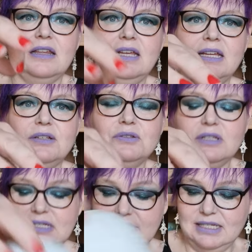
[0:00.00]
think it does.
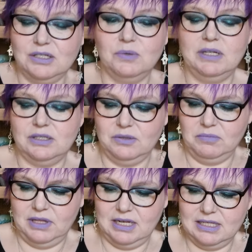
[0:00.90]
It is doing
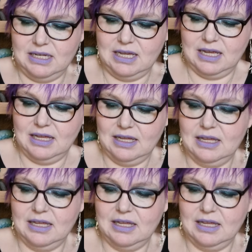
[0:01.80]
something, isn't it?